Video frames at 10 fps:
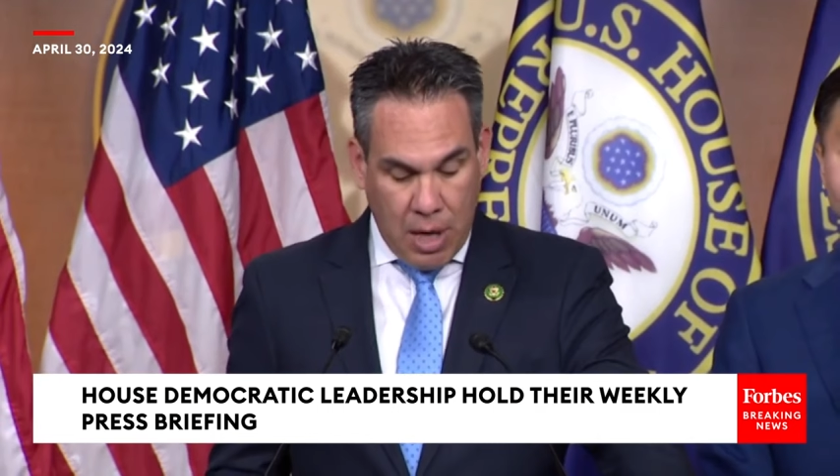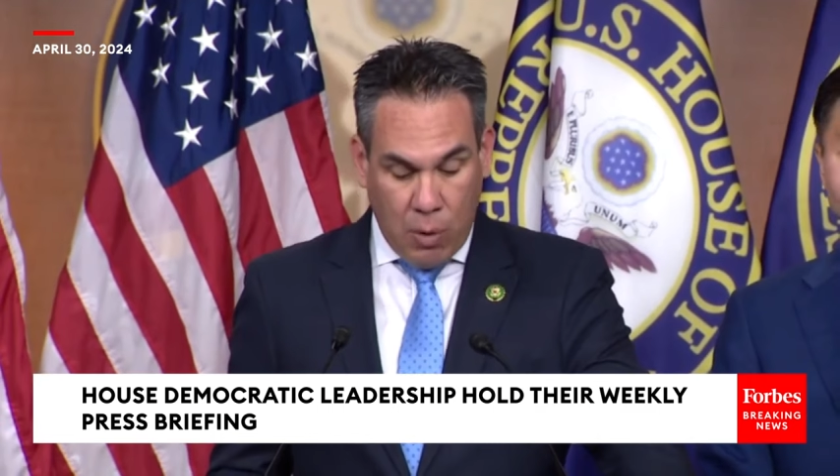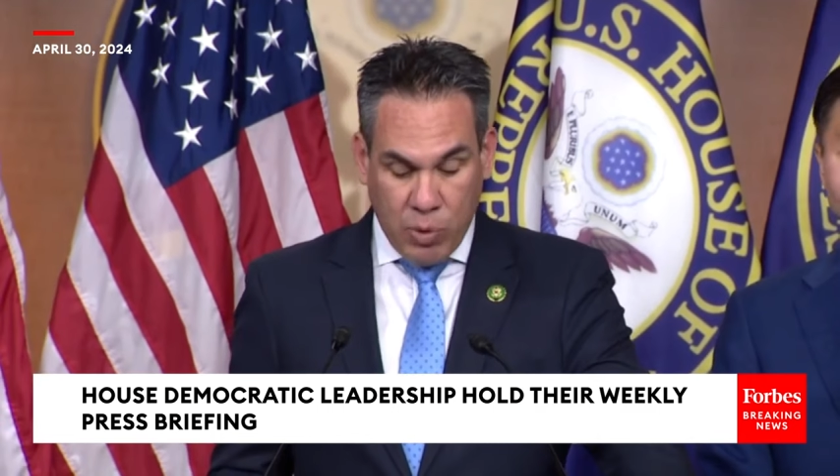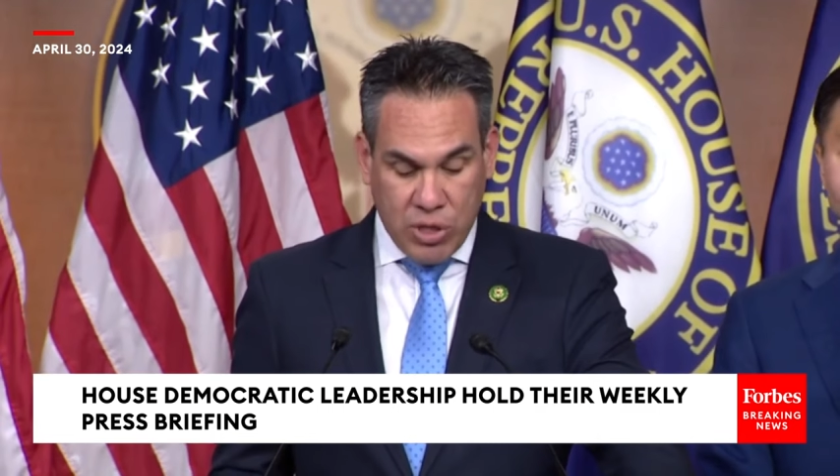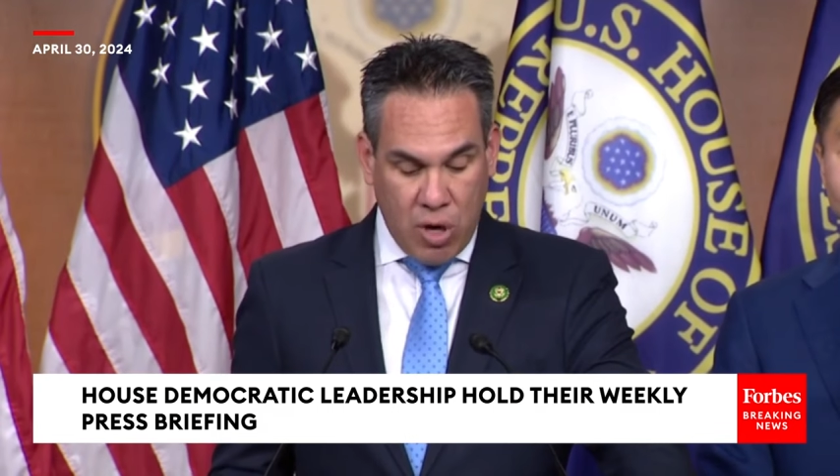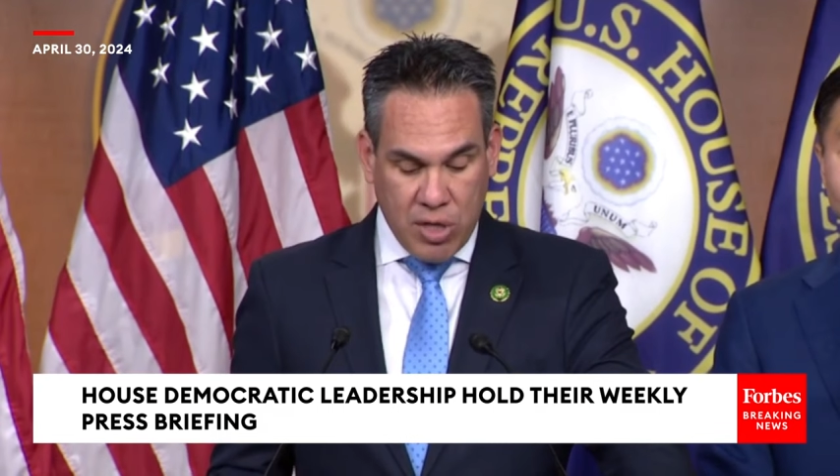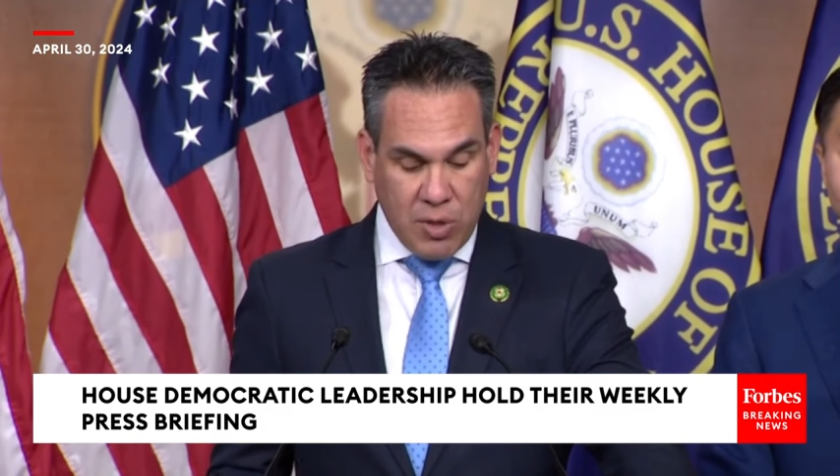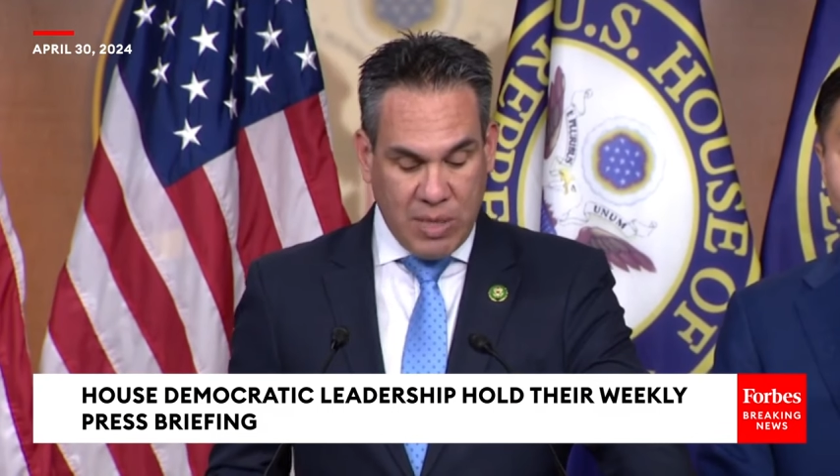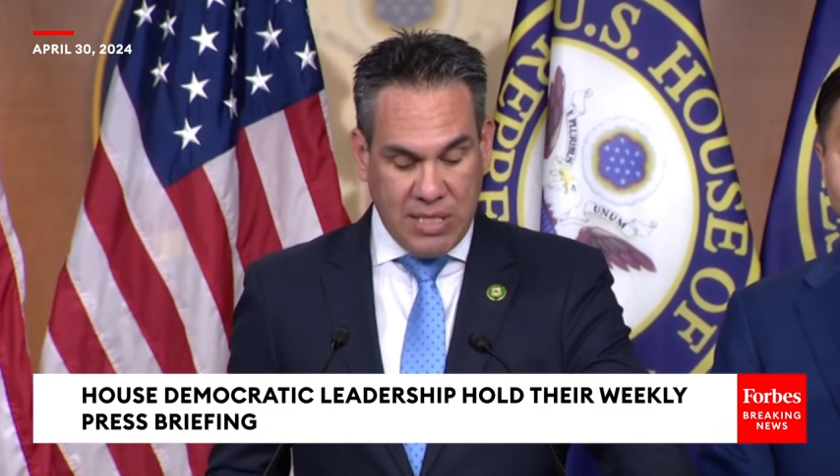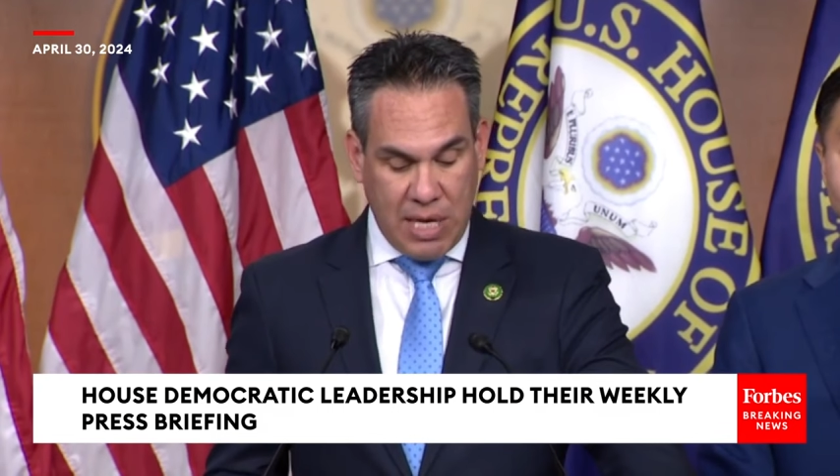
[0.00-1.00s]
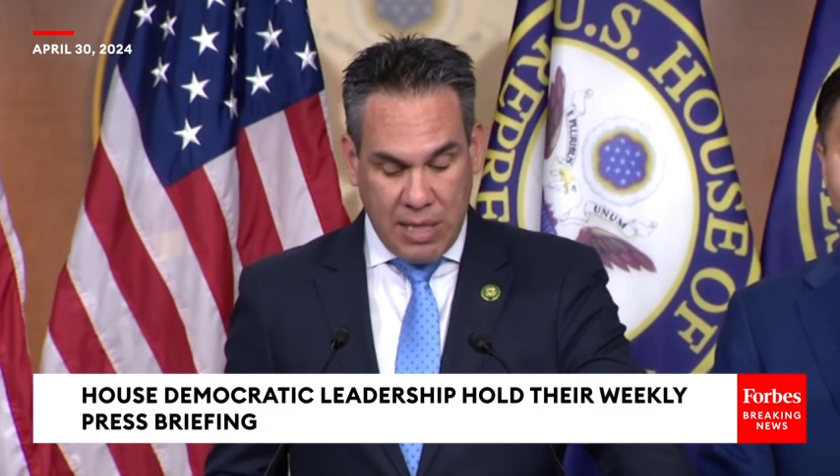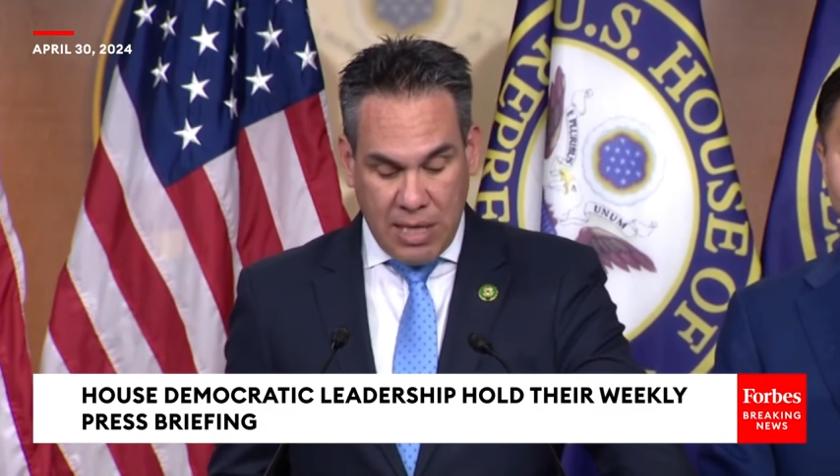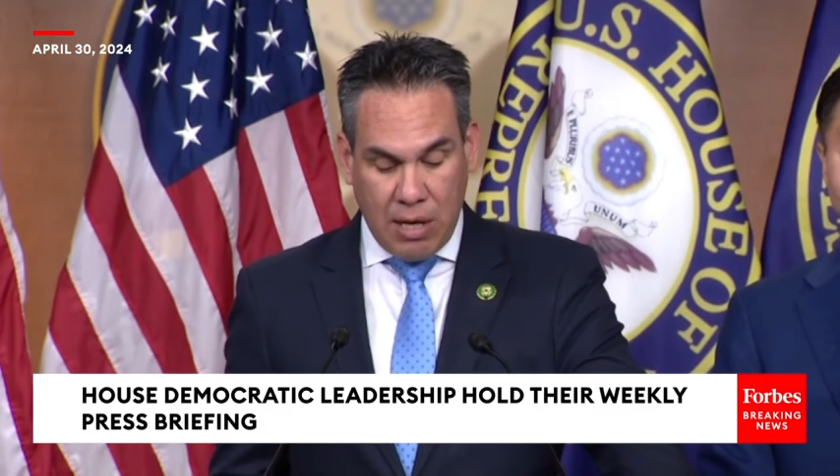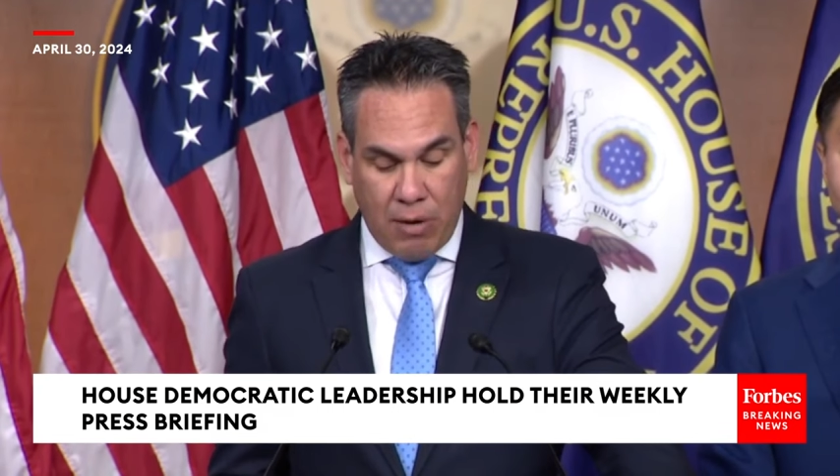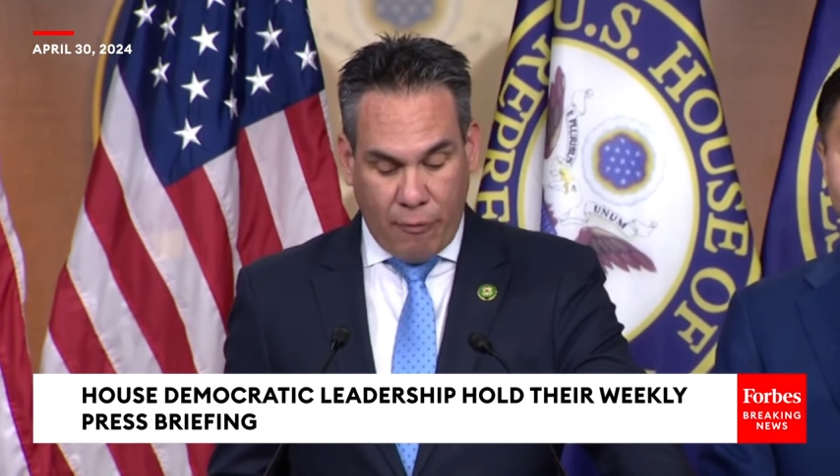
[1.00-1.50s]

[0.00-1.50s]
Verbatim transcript: Uh, we should also extend the